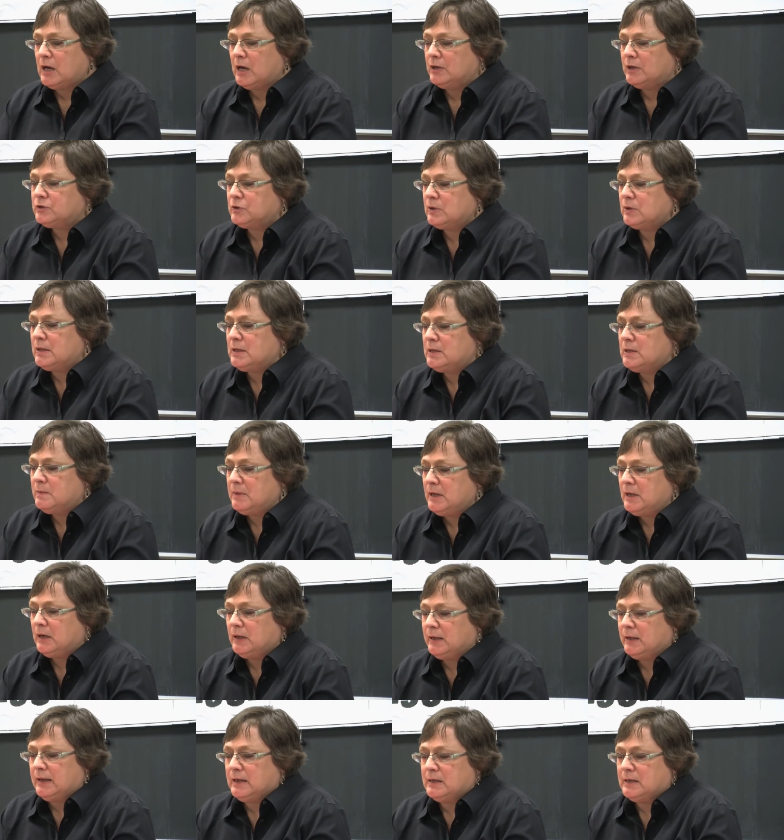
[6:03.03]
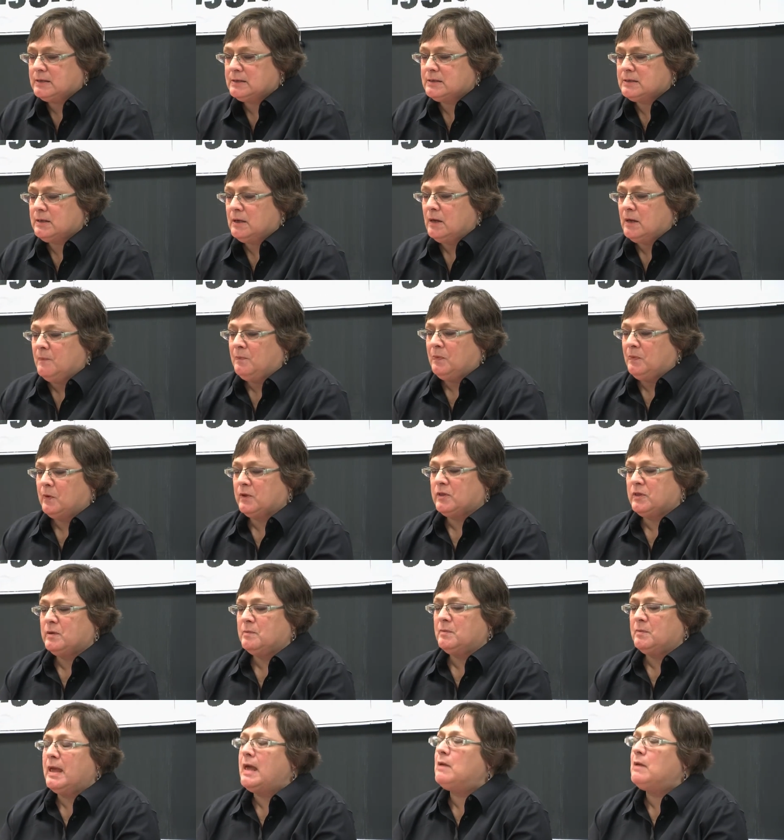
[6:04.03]
country in the Middle East, with
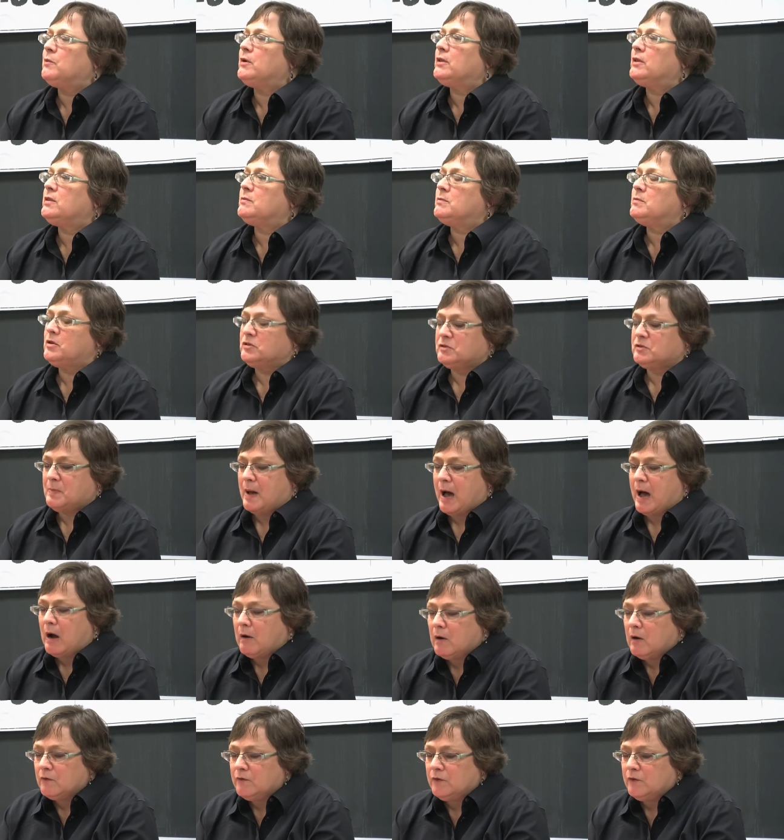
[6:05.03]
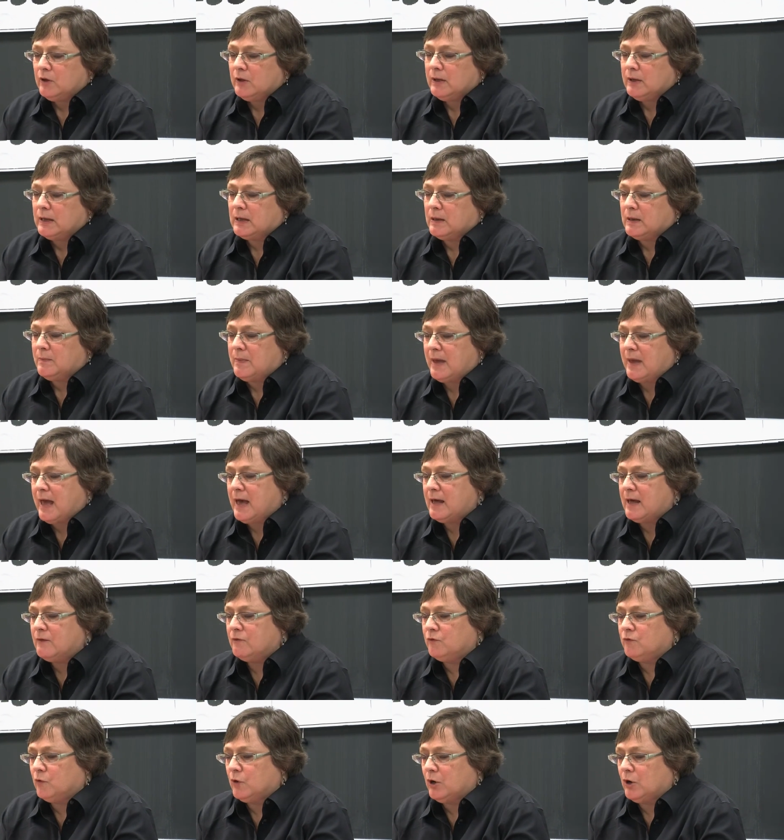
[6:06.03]
the, and with the most powerful and
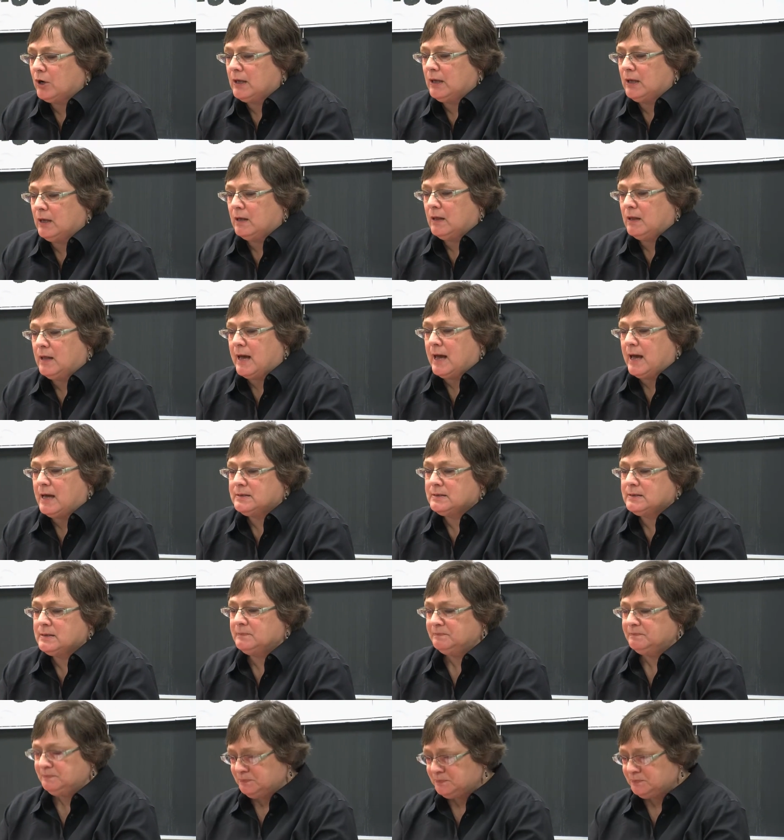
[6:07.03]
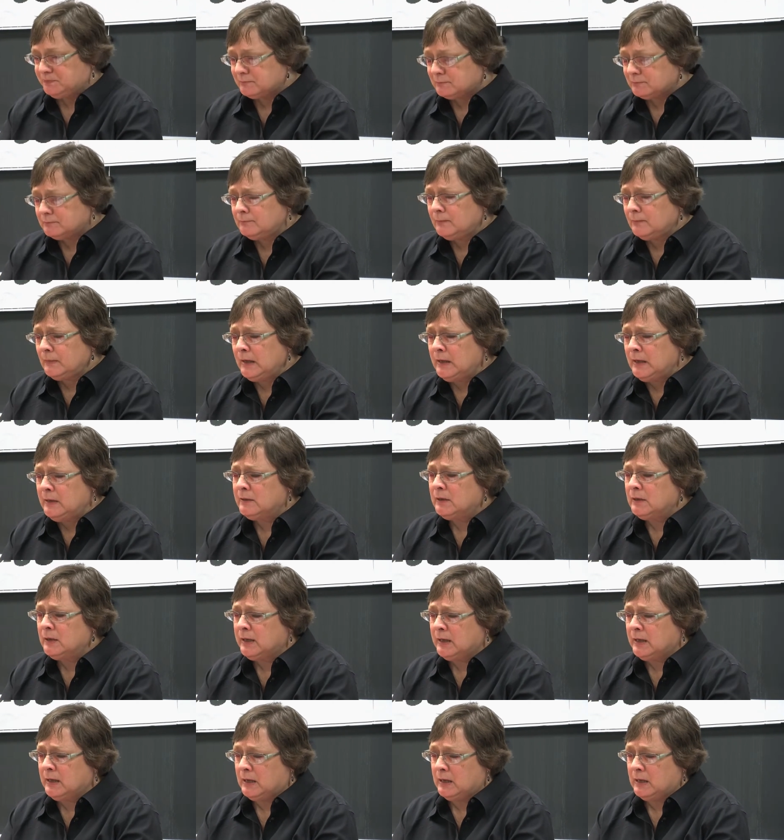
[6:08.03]
combative working class in the
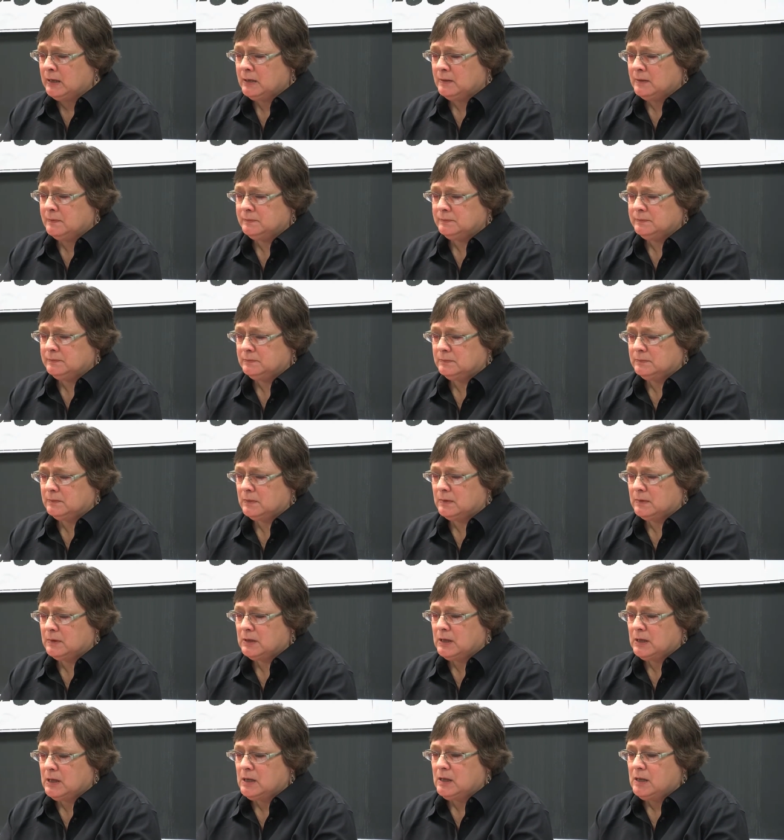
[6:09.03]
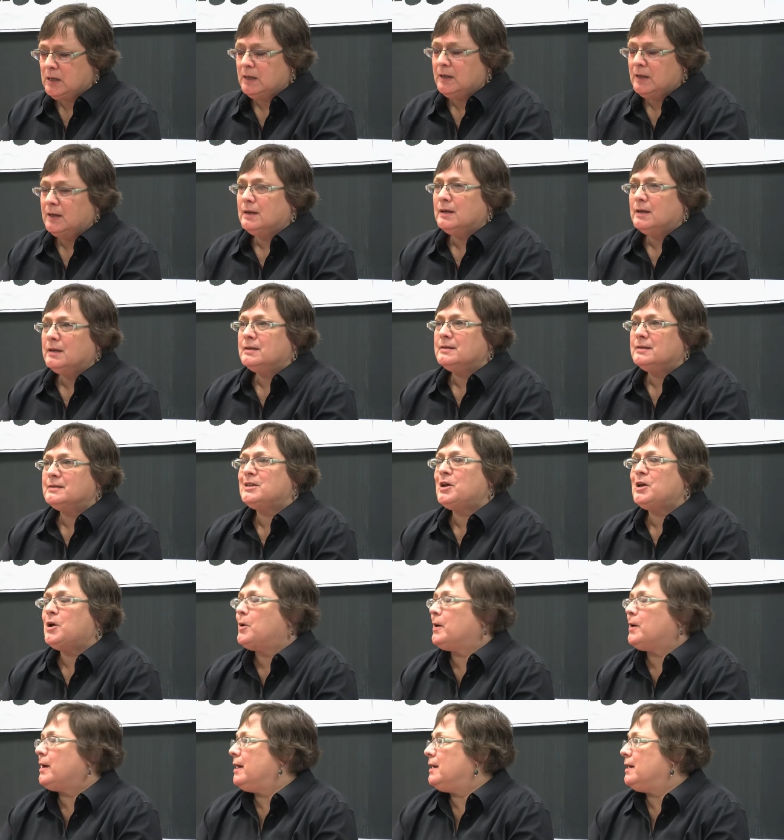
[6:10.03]
lead.
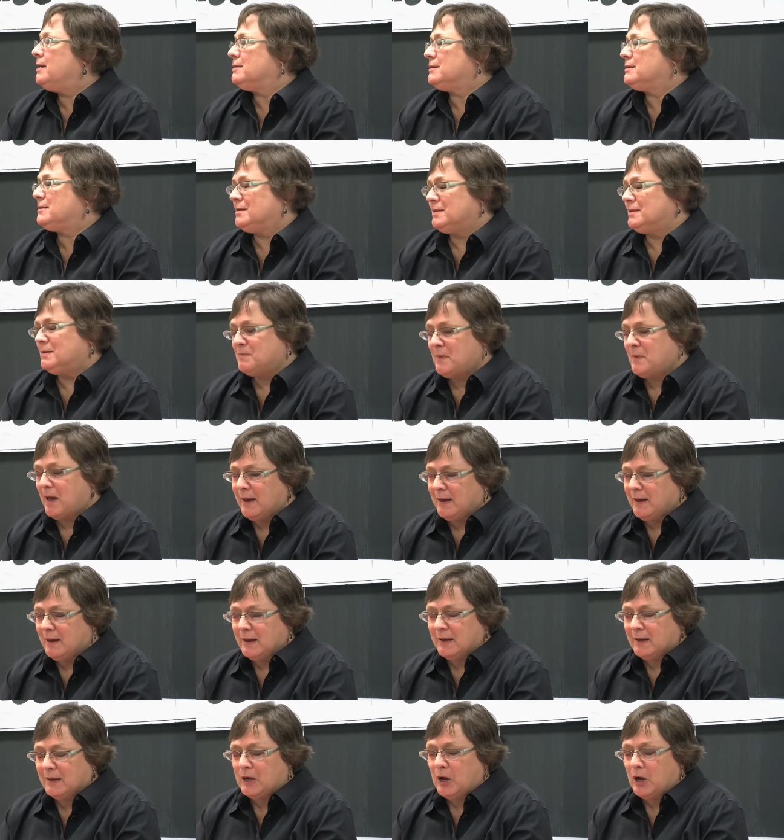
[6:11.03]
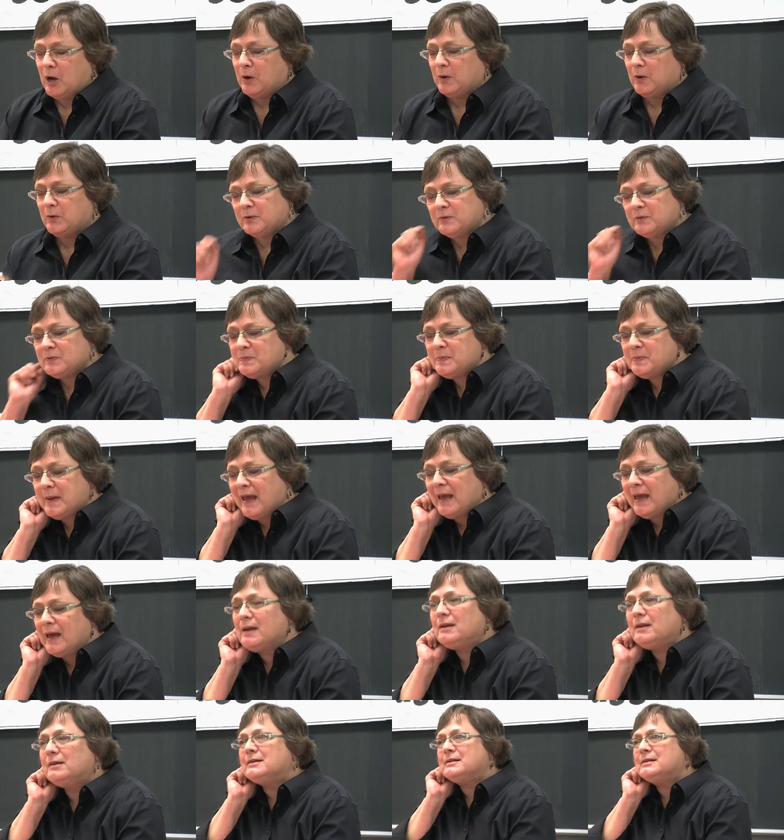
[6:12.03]
So as my
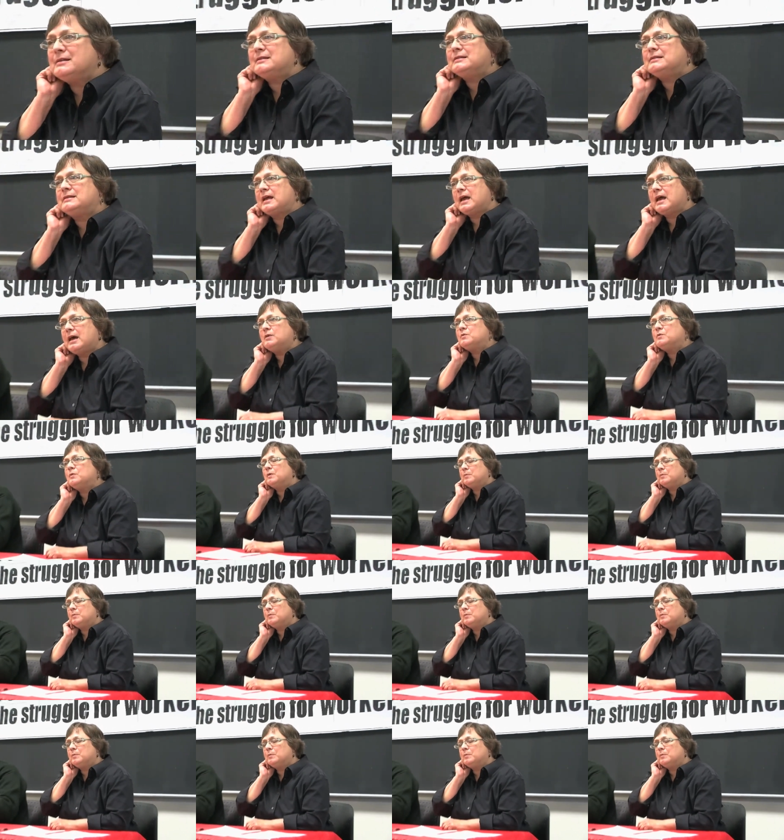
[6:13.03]
co-panelists said,